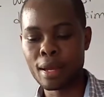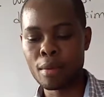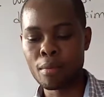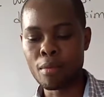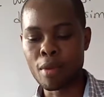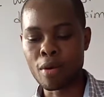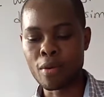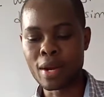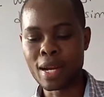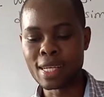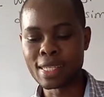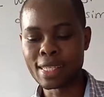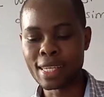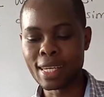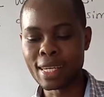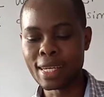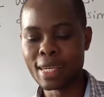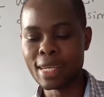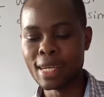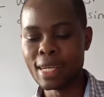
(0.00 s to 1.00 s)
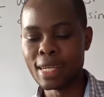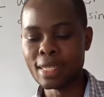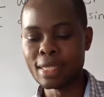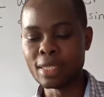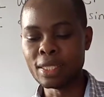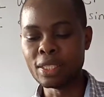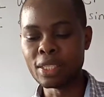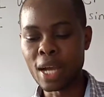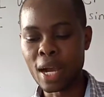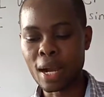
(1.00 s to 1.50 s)
But when I say
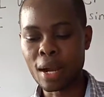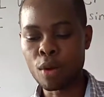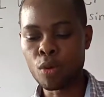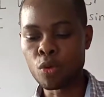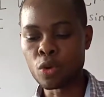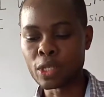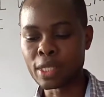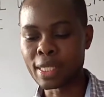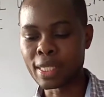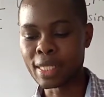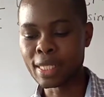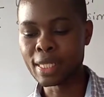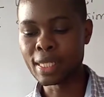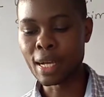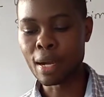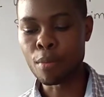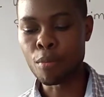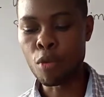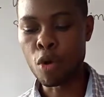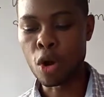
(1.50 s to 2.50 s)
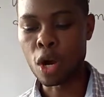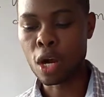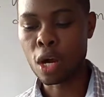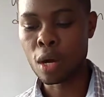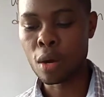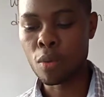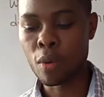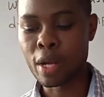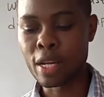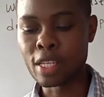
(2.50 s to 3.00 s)
Jack was reading a book
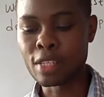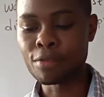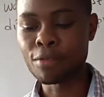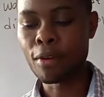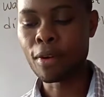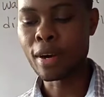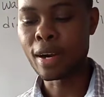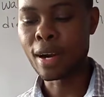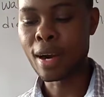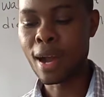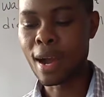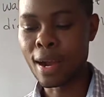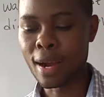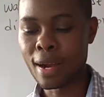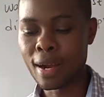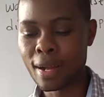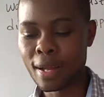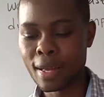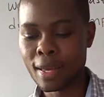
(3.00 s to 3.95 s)
when his phone rang,